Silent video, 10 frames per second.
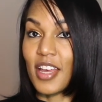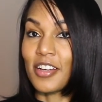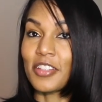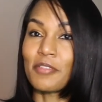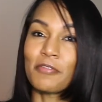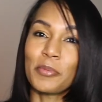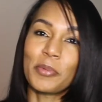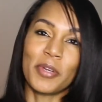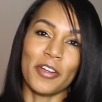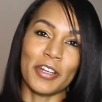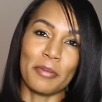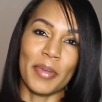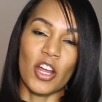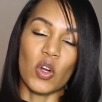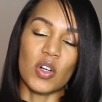I got them from American
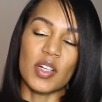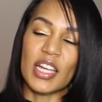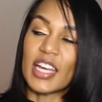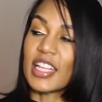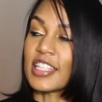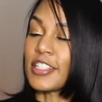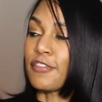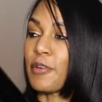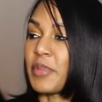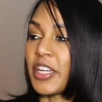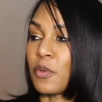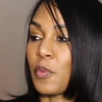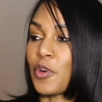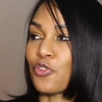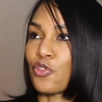Apparel. This is from Naked
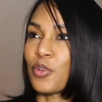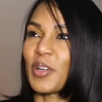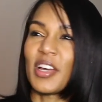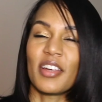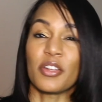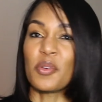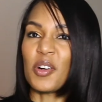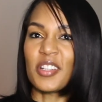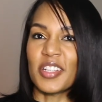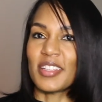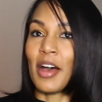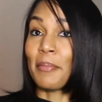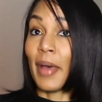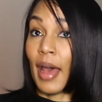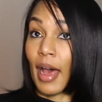Wardrobe. Their quality is
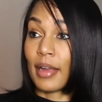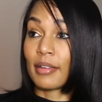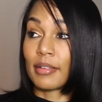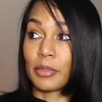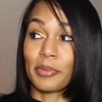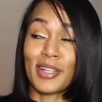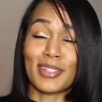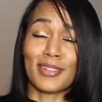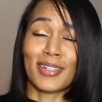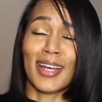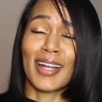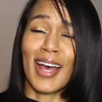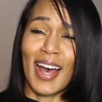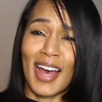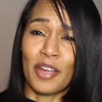not bad. The prices are kind of
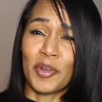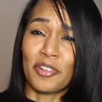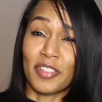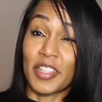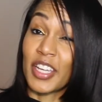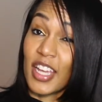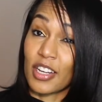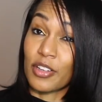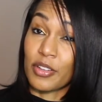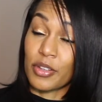high when you live in Canada